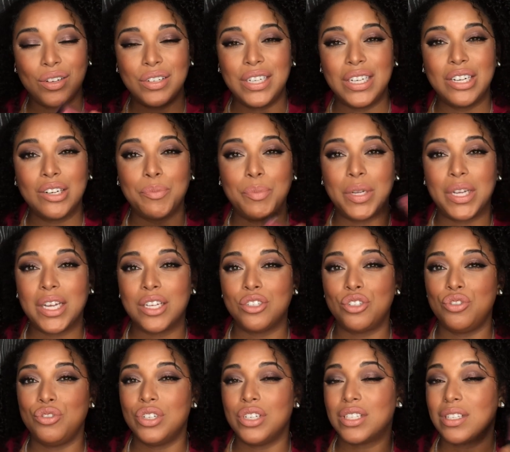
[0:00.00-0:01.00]
on here
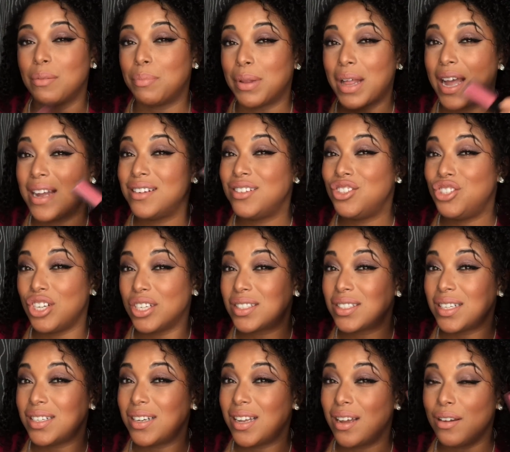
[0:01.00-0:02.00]
because you just apply
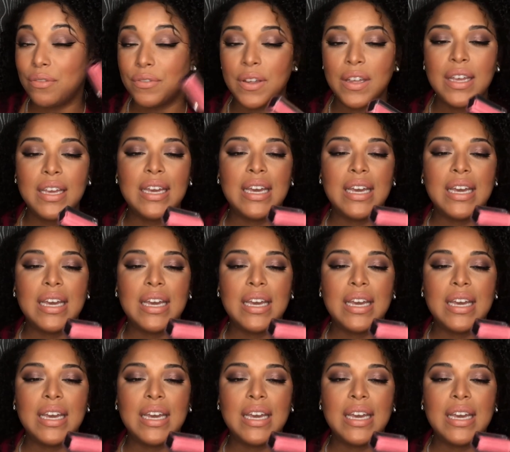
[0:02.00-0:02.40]
just enough